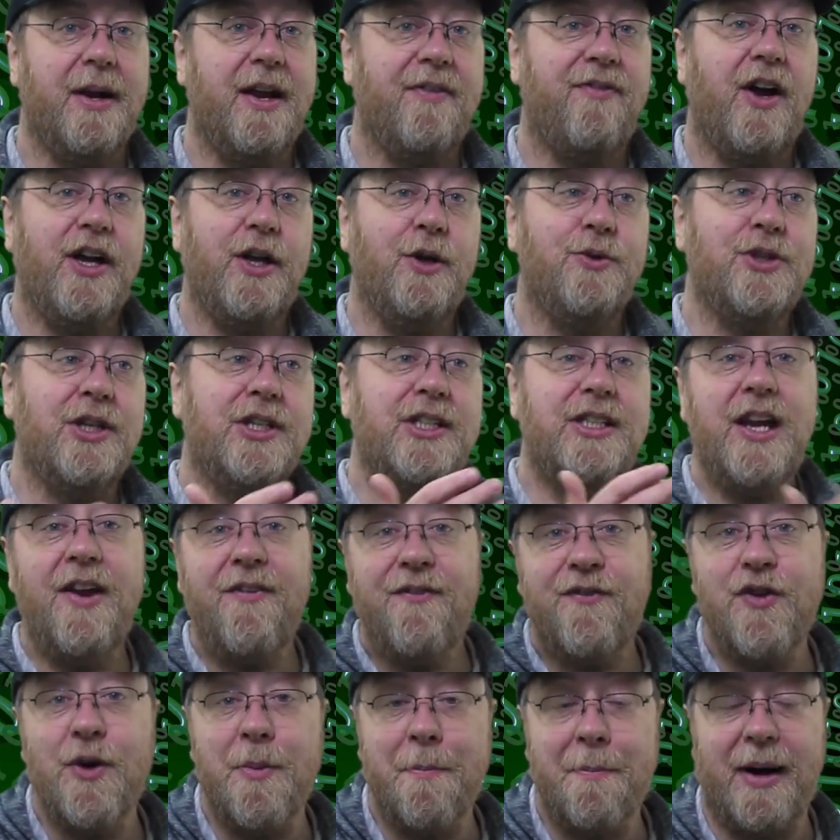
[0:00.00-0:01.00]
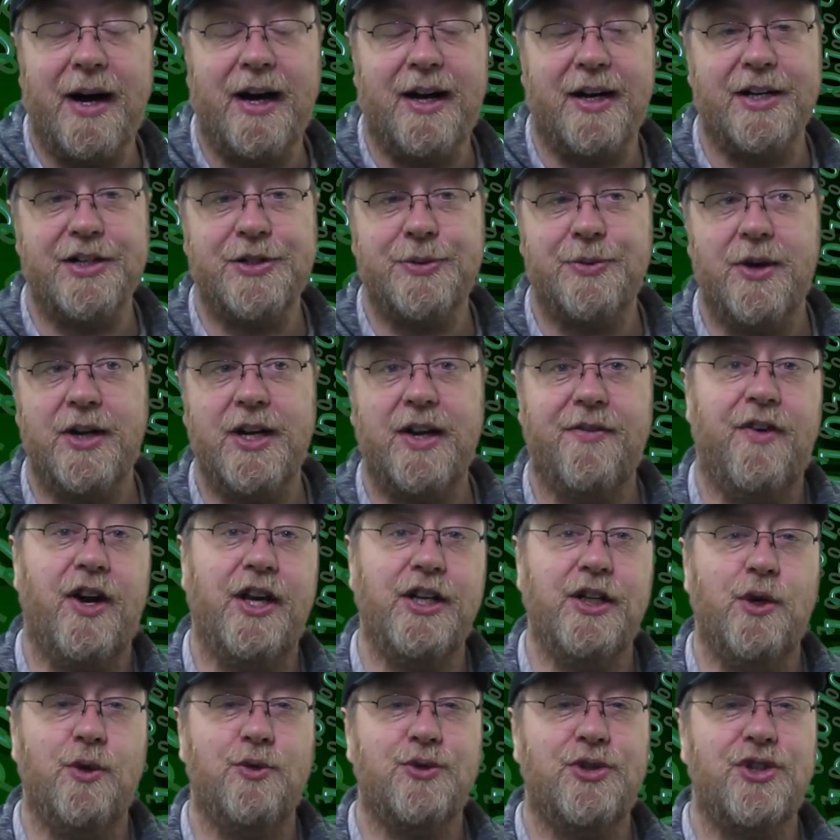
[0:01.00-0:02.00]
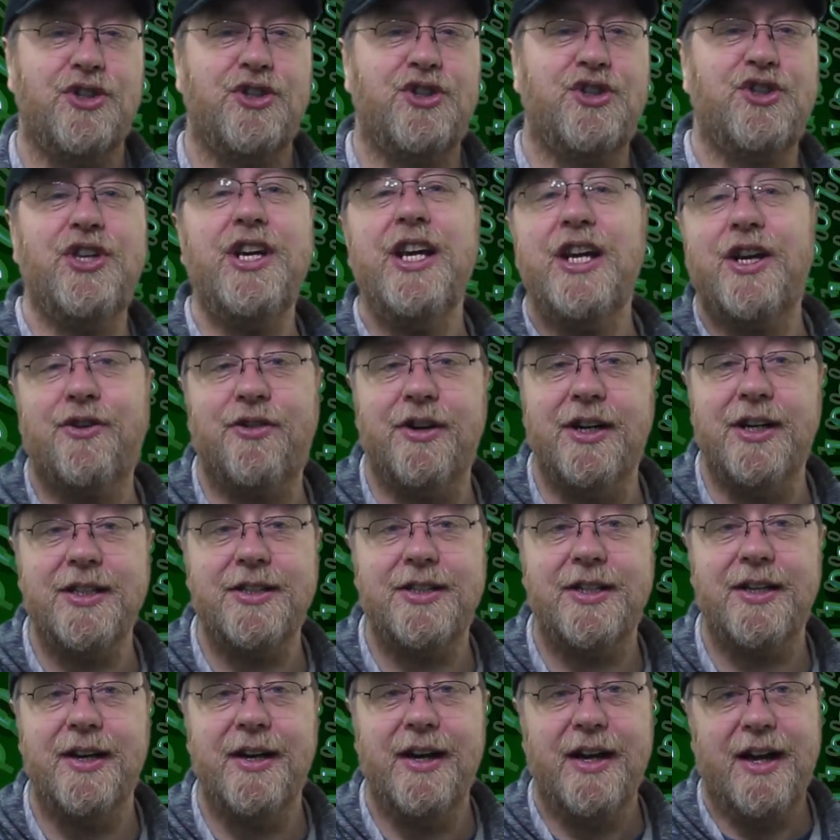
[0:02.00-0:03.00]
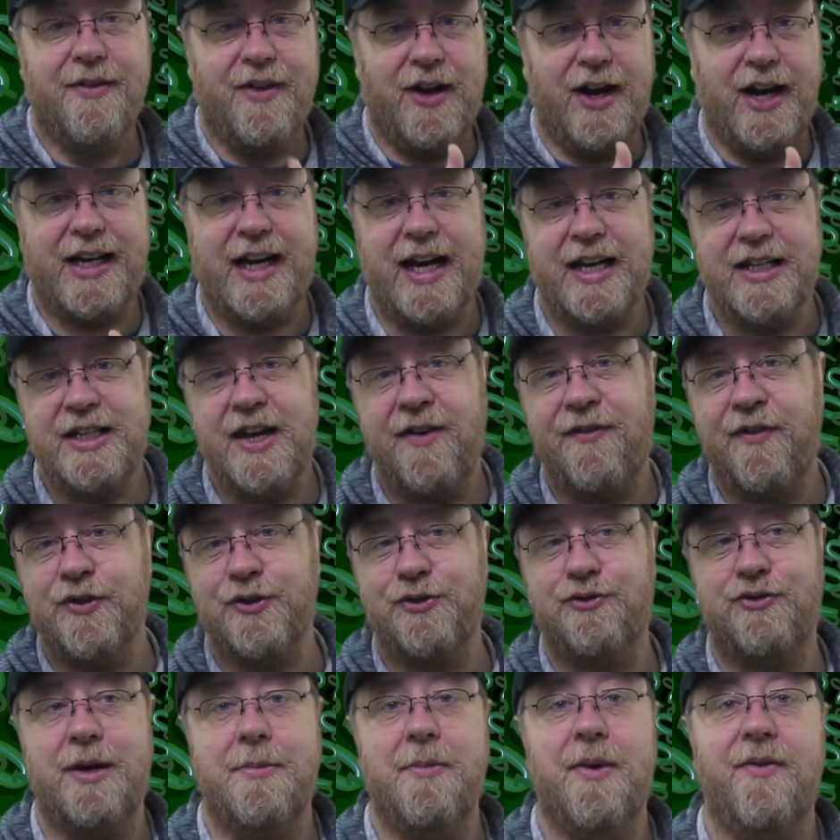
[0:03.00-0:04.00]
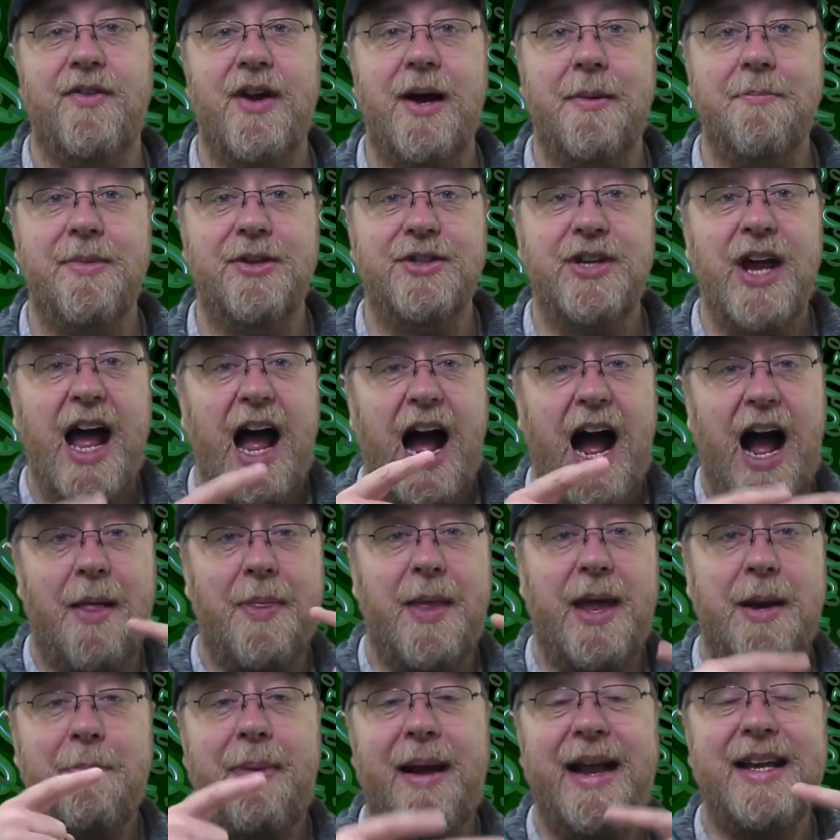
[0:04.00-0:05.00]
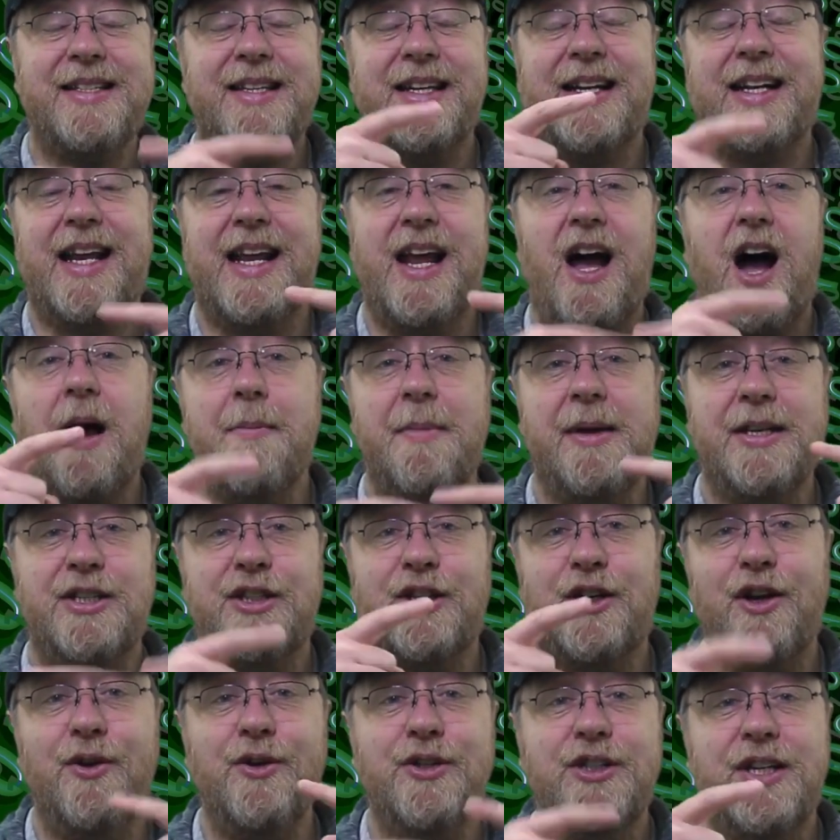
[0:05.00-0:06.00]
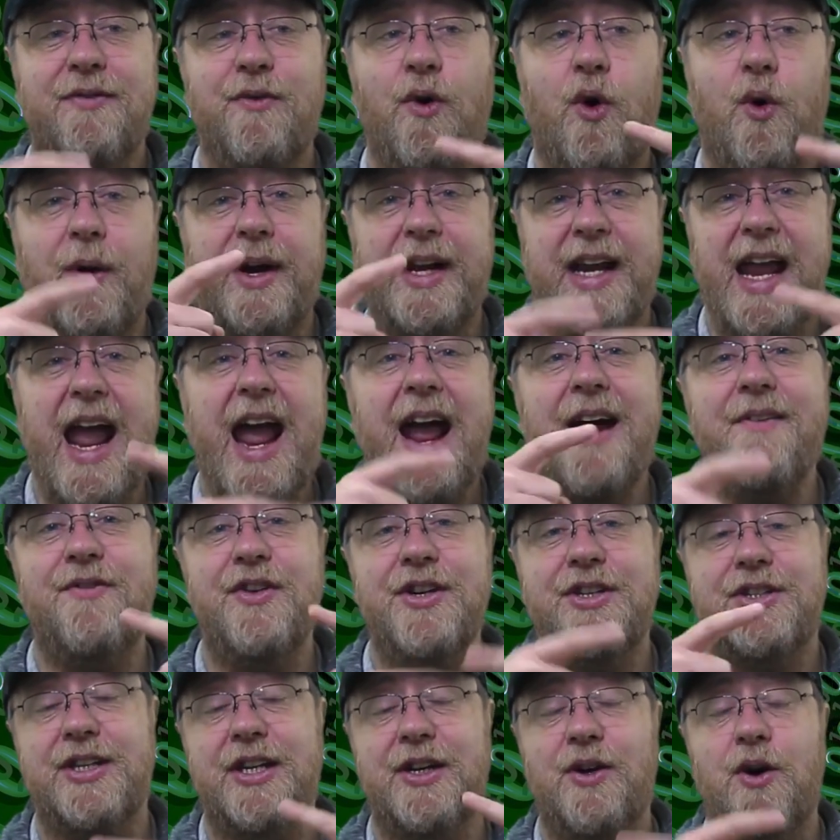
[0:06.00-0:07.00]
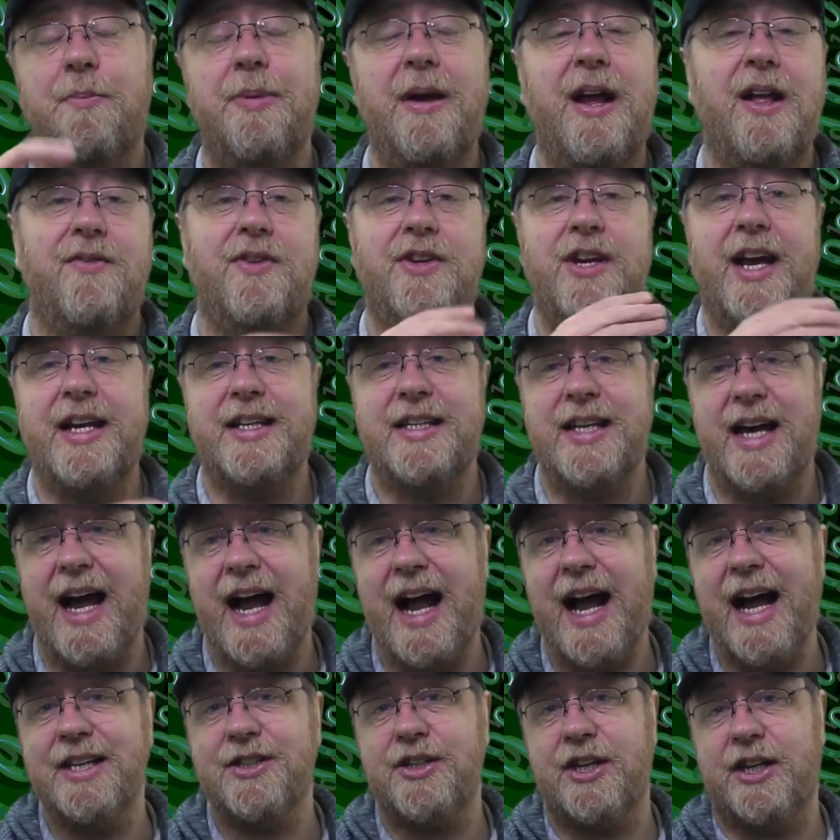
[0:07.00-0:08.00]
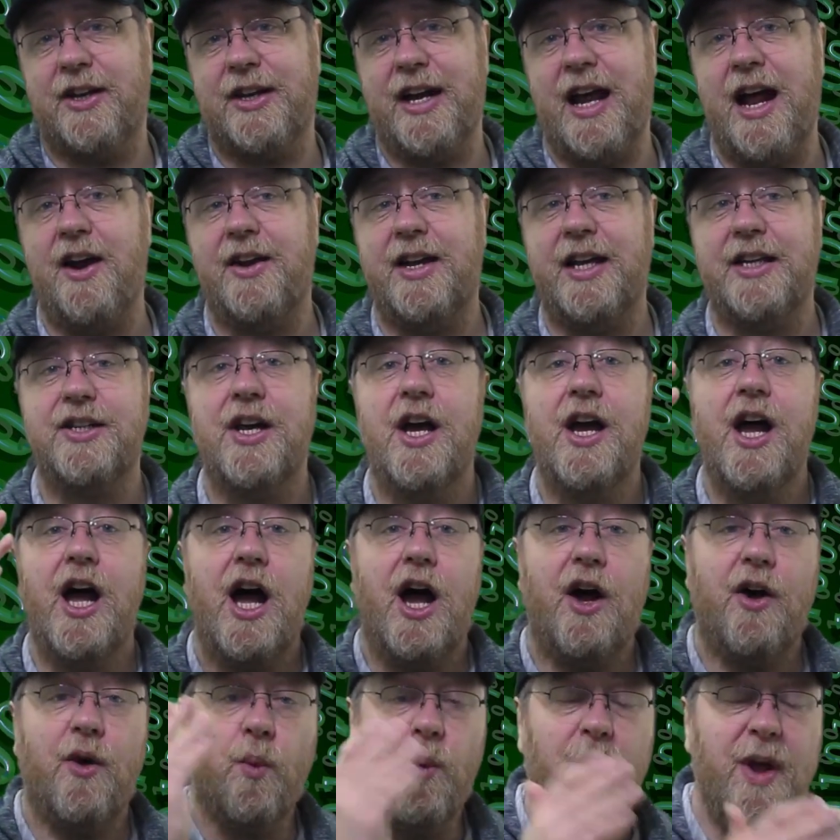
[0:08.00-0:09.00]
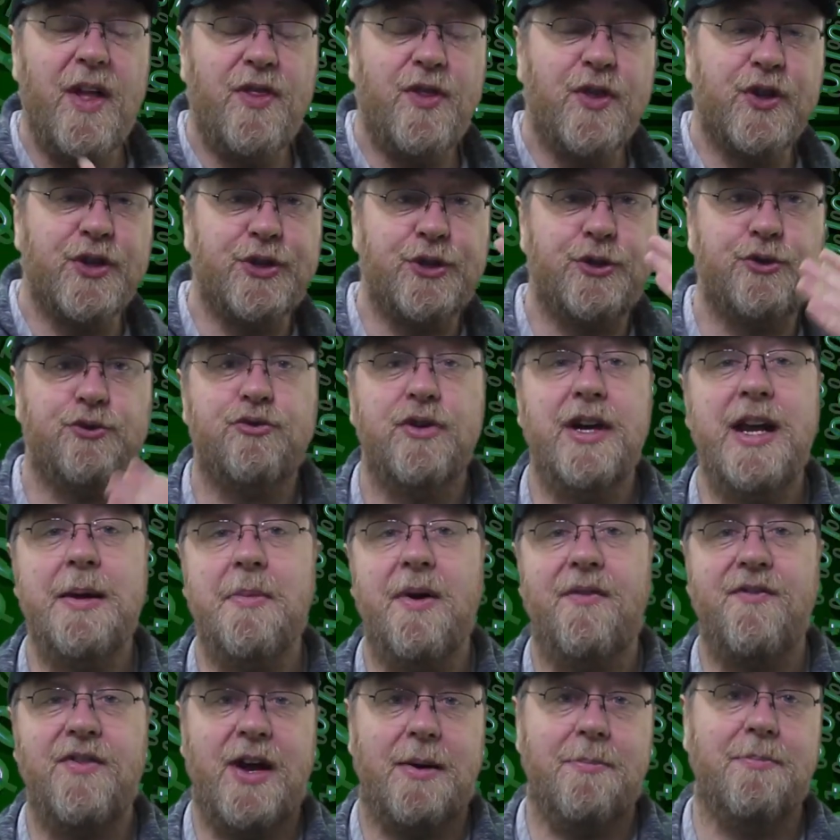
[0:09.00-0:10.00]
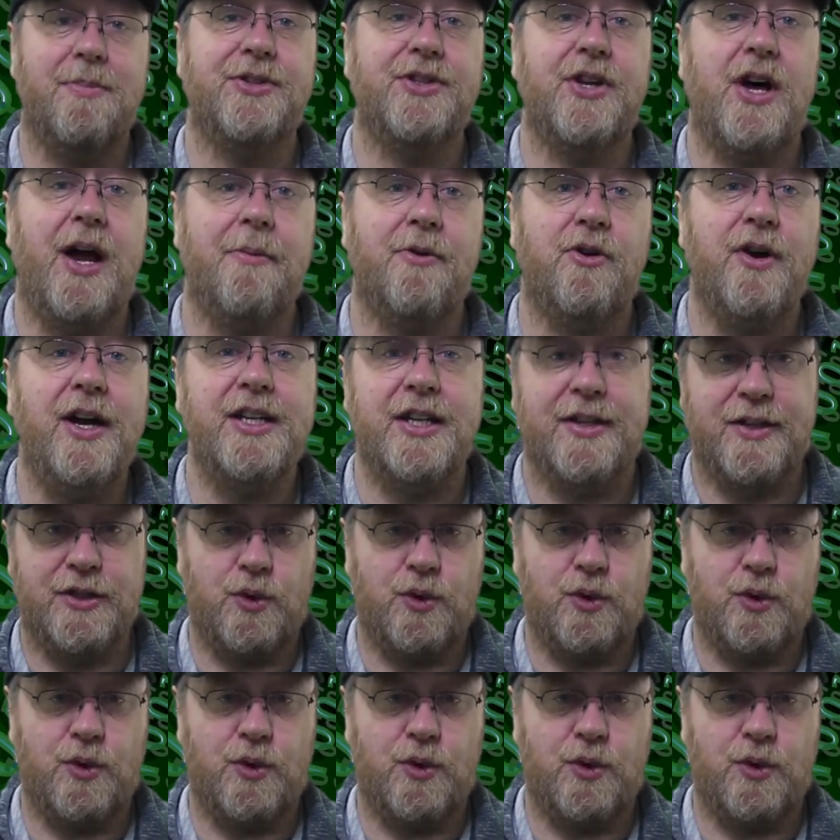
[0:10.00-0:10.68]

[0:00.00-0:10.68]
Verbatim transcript: But if I use a different password, if I use secret, then I get a different stream of numbers and then basically I'm exclusive ORing every single bit of the data as I go down it with the stream of numbers I'm creating.